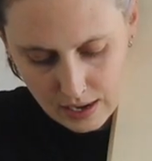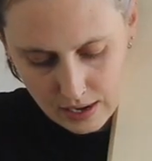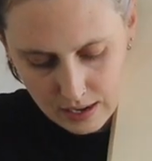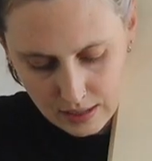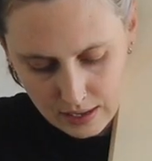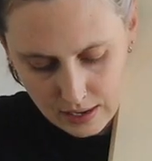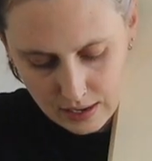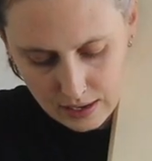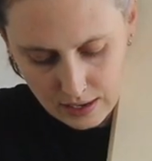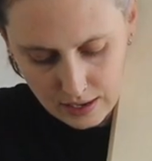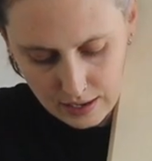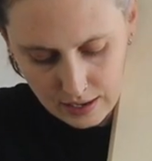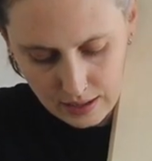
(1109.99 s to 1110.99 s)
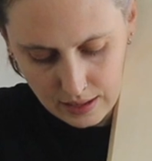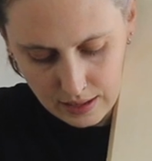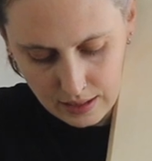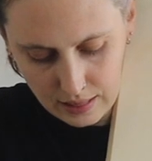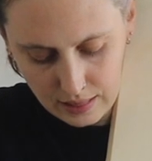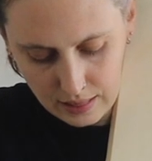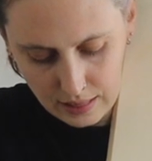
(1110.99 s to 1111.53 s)
And then
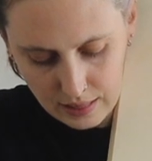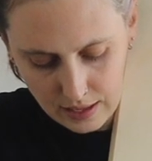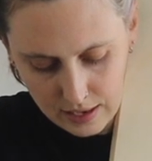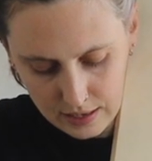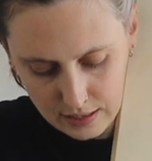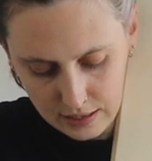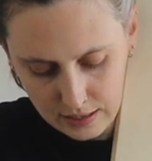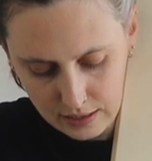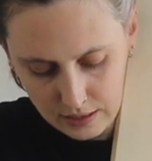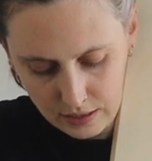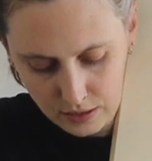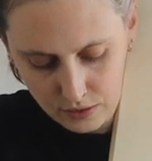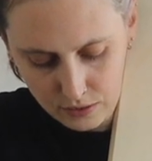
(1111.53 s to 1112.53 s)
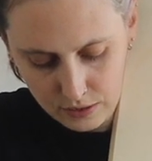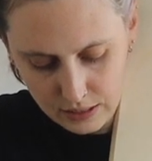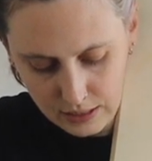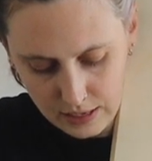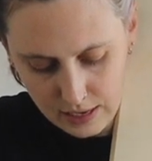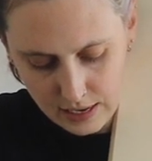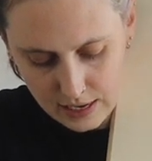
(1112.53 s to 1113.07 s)
this goes
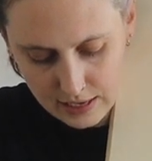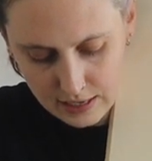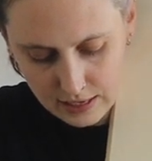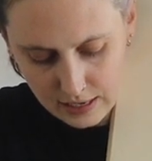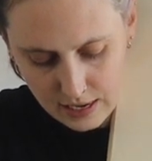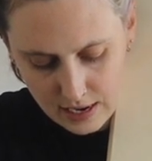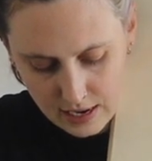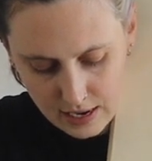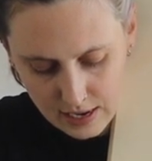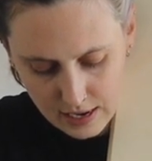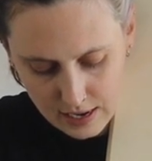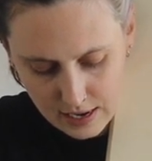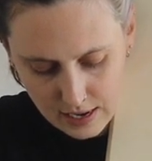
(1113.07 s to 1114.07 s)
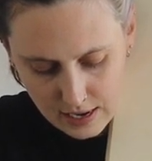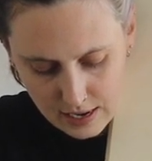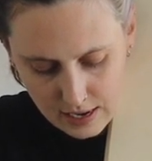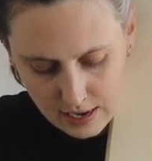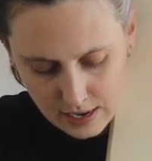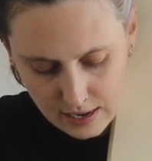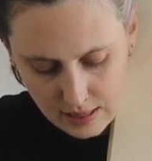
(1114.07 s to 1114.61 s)
nicely
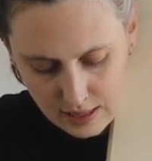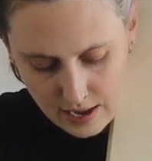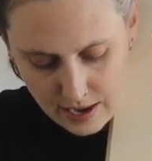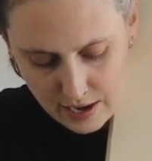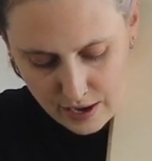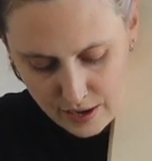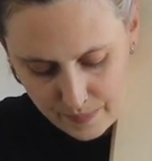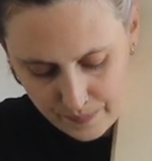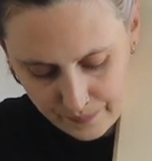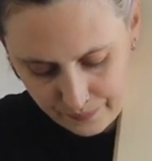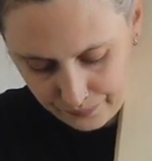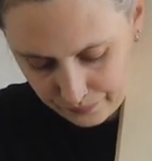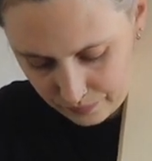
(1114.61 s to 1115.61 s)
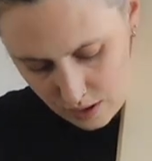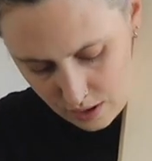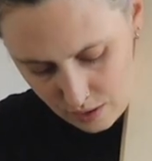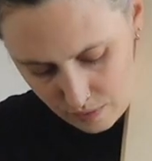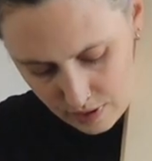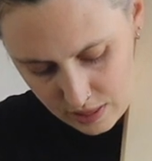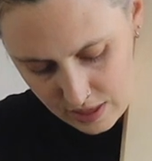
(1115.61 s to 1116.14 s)
in there.
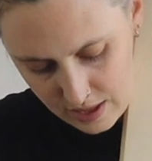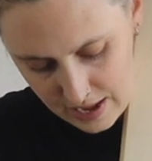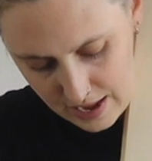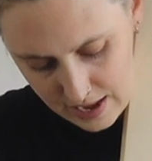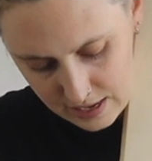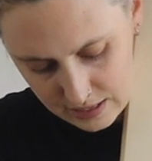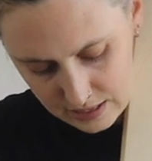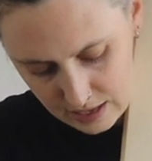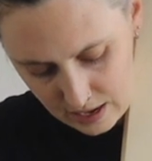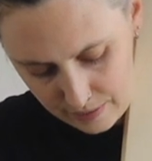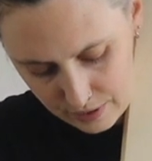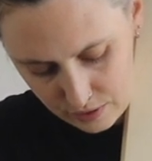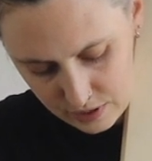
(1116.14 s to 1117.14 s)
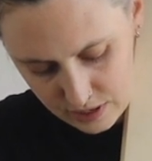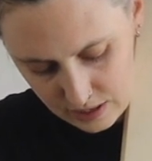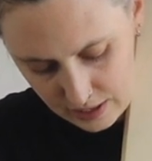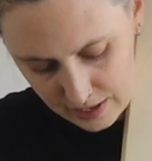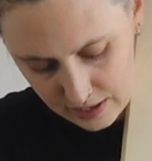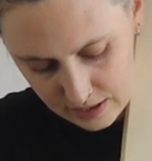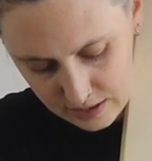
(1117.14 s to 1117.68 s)
With this, I'm going to
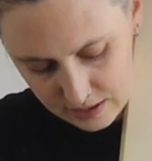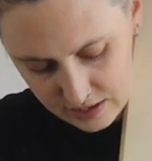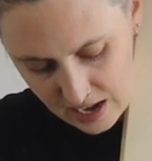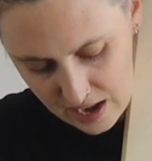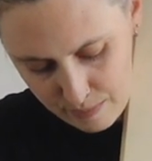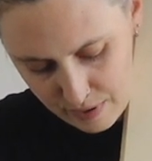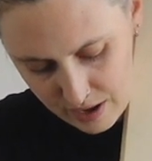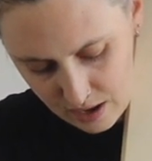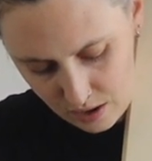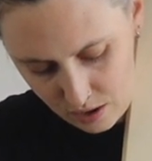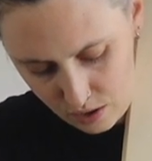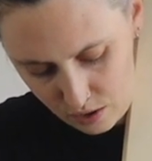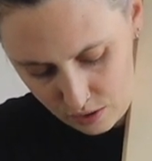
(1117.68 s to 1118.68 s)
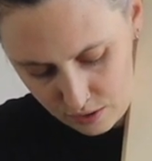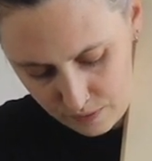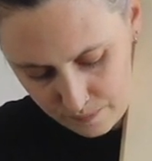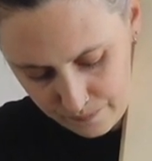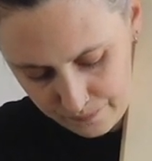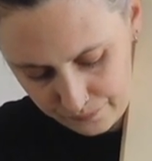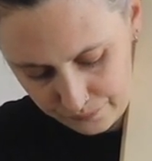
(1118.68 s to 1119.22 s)
like tape it on.